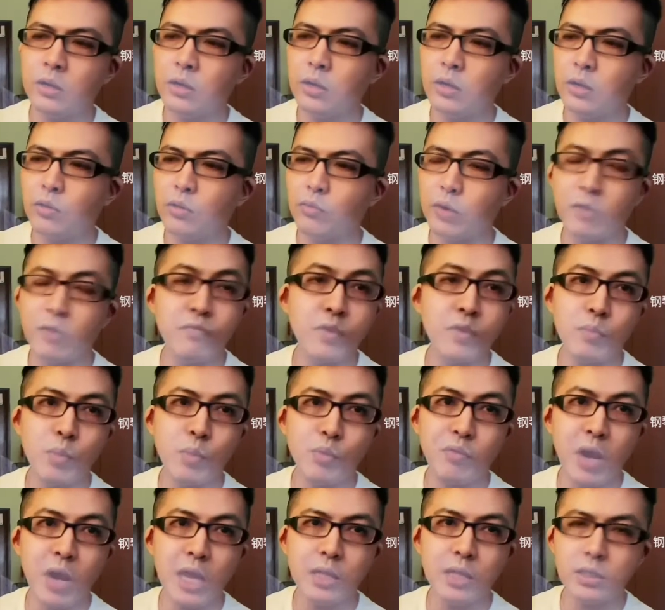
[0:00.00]

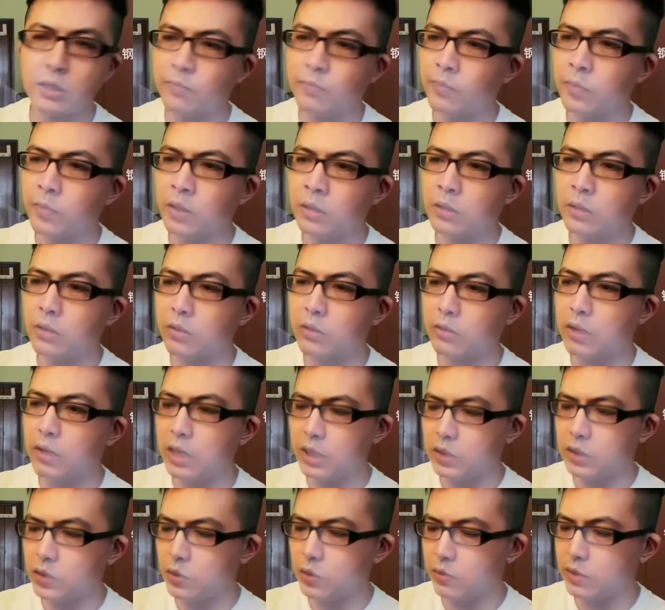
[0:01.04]
reverberate,
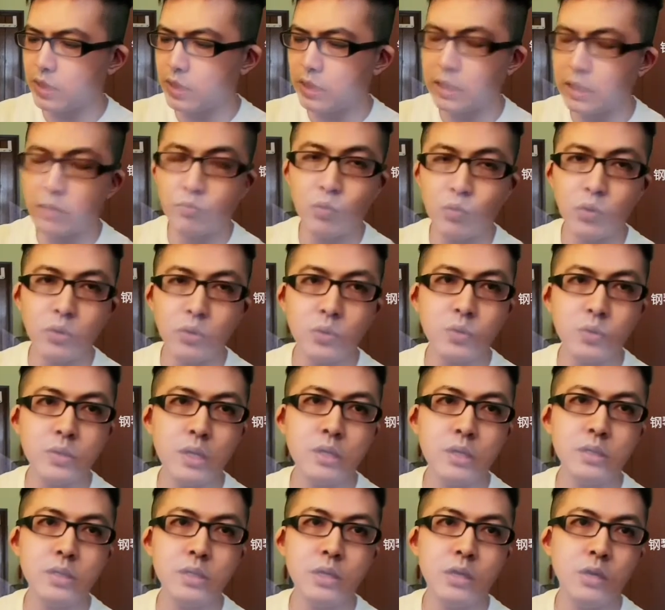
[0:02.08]
okay, so that it
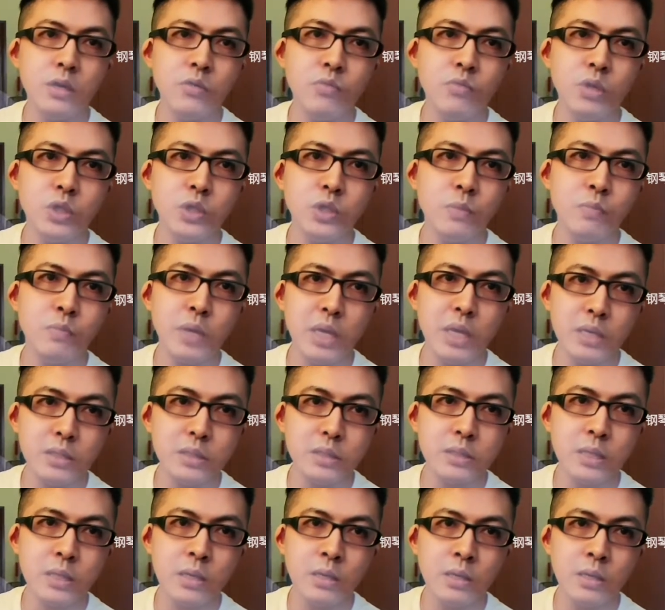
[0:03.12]
produces a richer
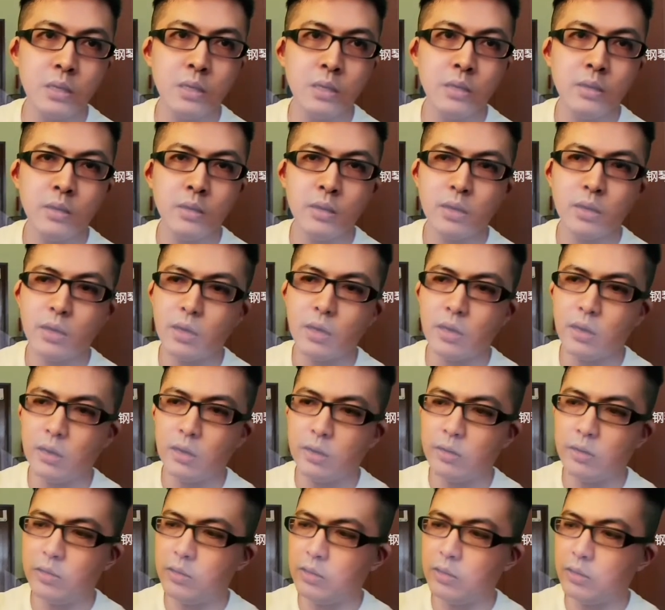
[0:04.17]
bass
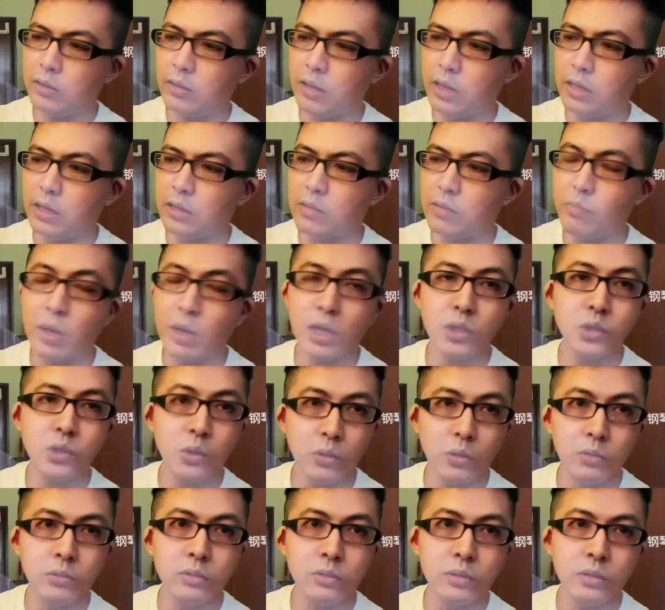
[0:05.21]
and a better
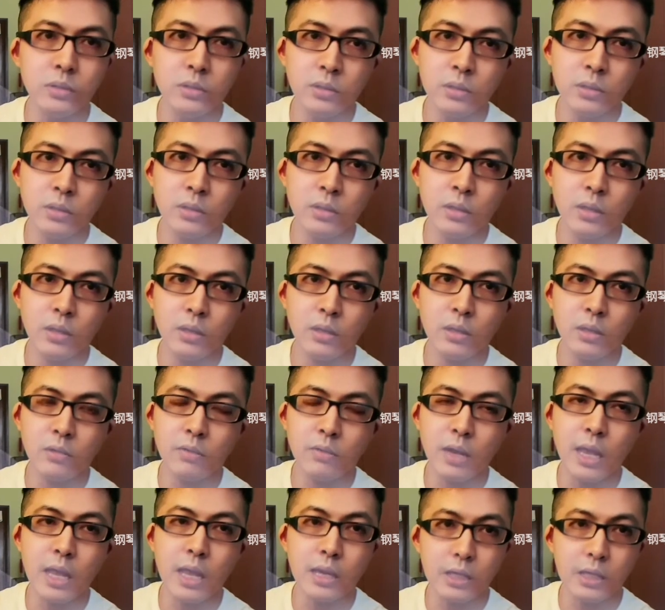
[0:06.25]
tone, all
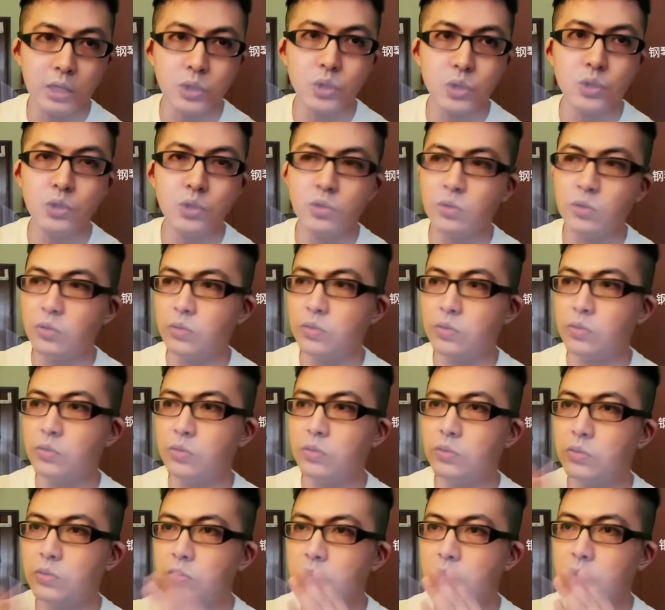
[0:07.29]
right, at least
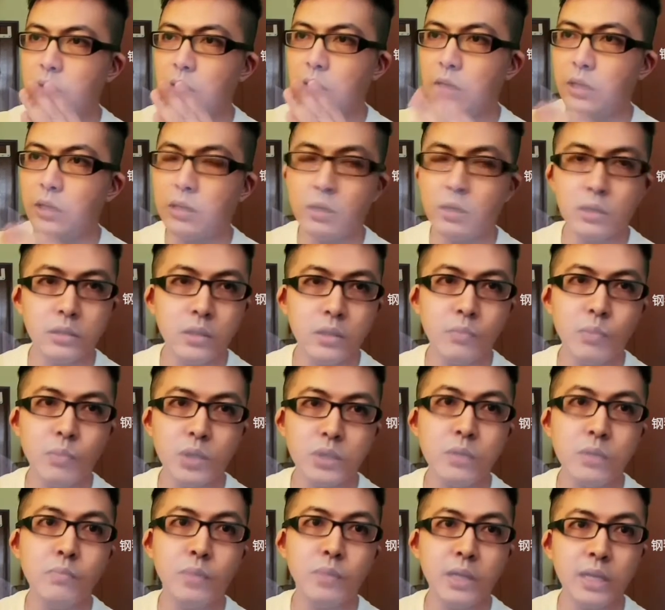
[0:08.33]
to the
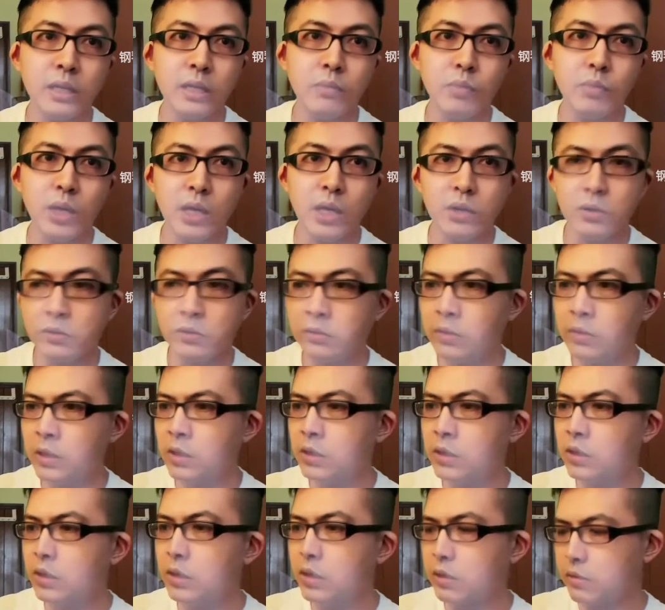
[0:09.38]
person playing the piano.
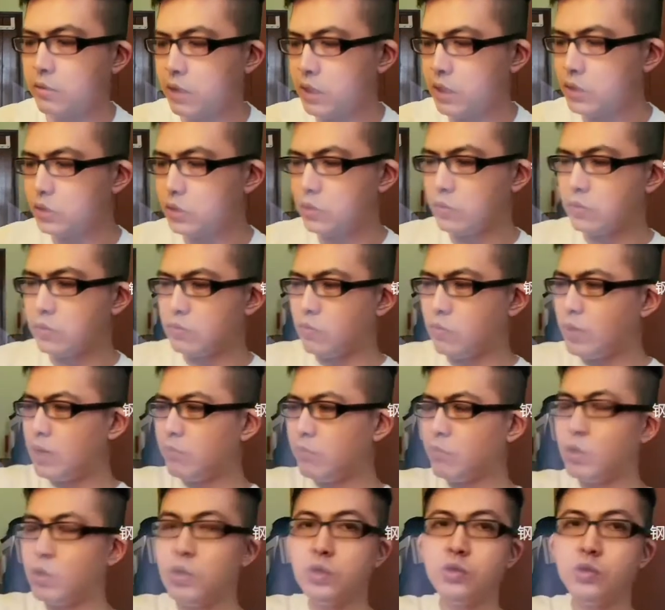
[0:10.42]
Okay, so what
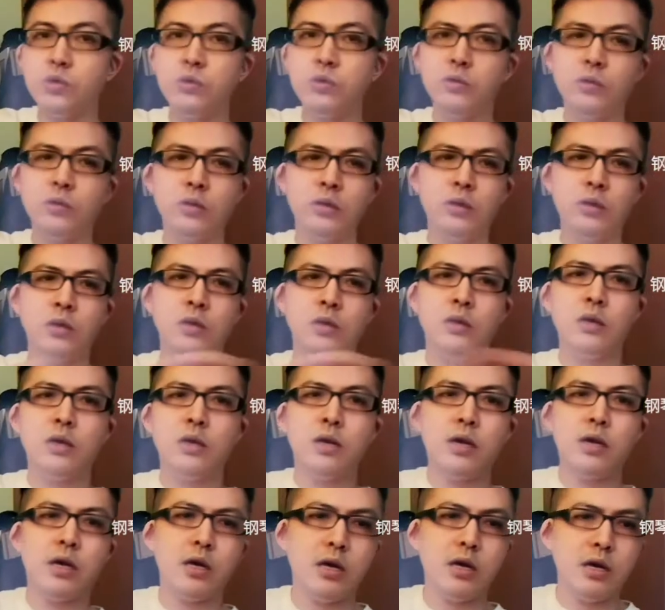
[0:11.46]
I'm going to do,
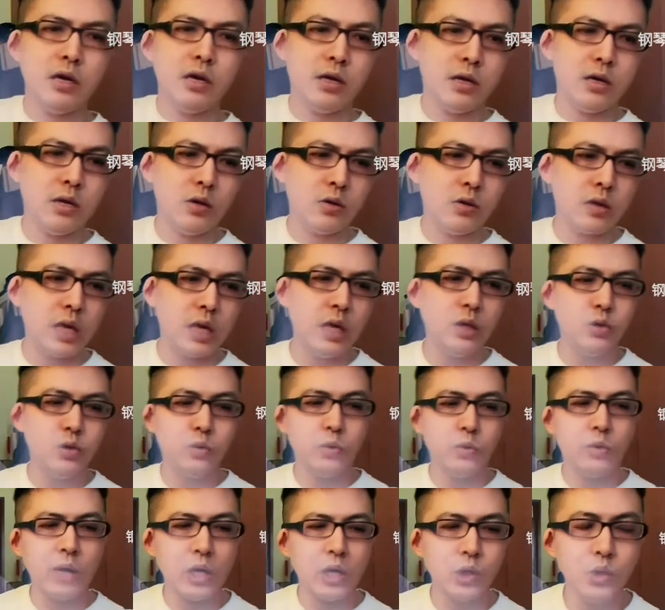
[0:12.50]
okay,
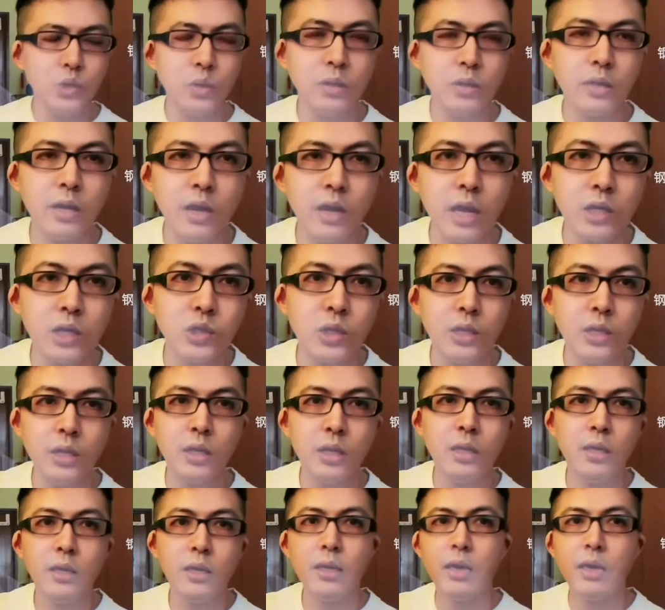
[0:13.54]
to ensure there are
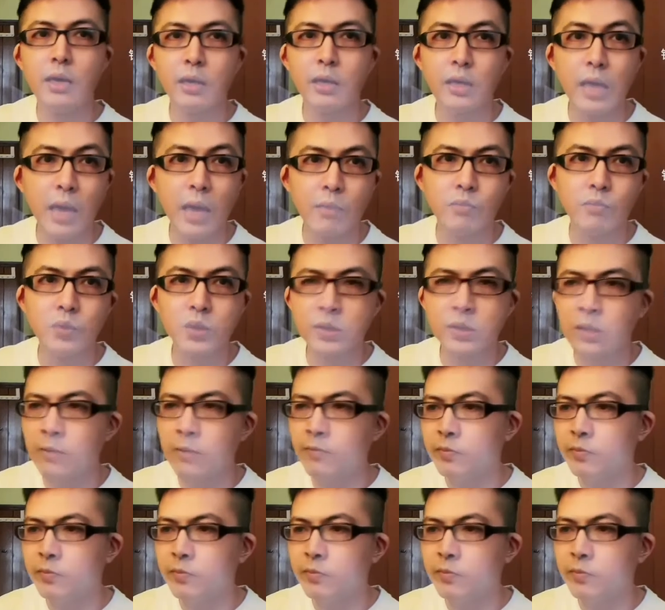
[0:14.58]
actually gaps